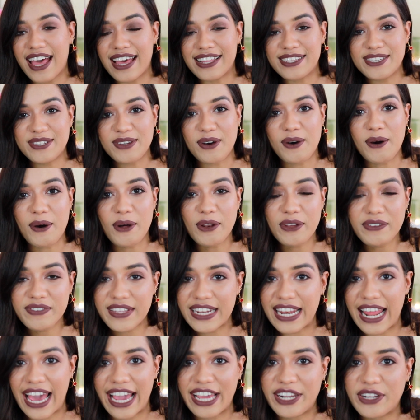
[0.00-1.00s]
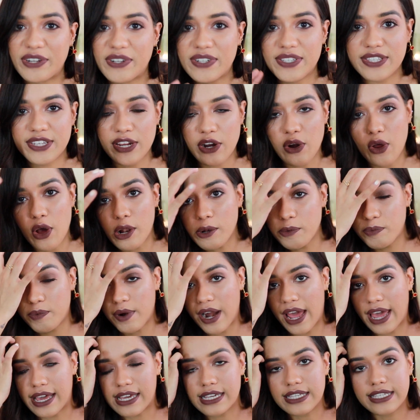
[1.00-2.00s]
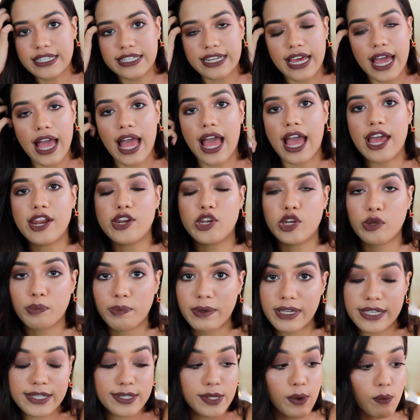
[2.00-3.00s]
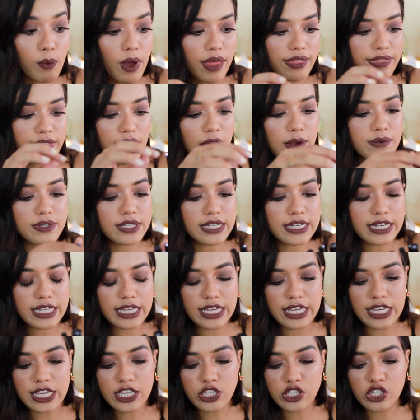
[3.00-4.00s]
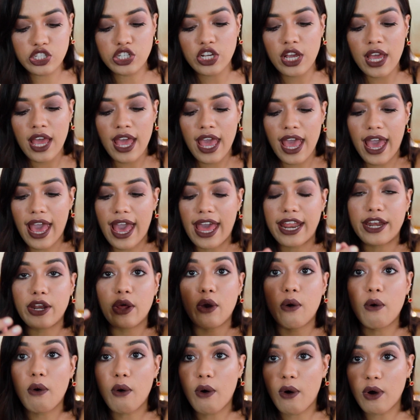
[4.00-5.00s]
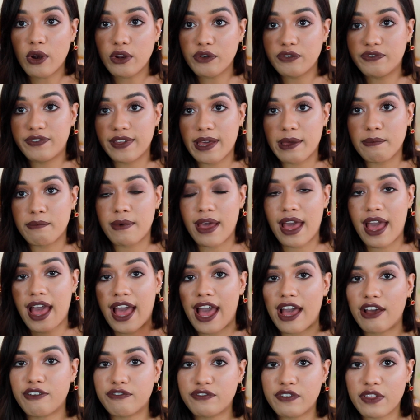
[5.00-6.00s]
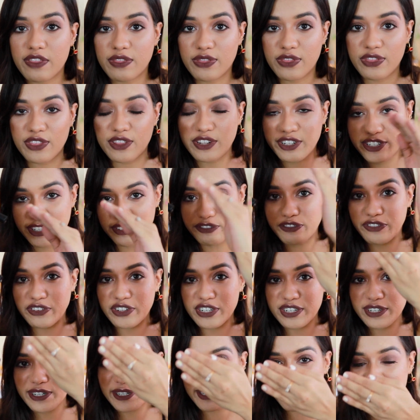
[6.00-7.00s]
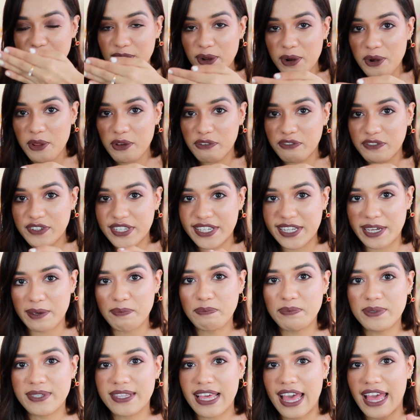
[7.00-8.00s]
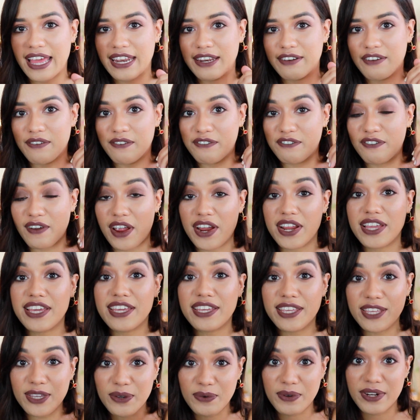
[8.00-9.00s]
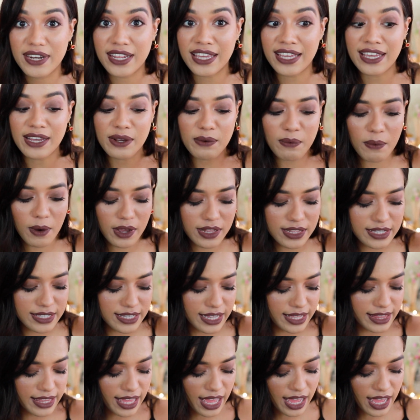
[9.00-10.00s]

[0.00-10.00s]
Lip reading: that's all of the liners. They're all priced at ₹1,000 each, and all of them have different sort of tips and very unique ones at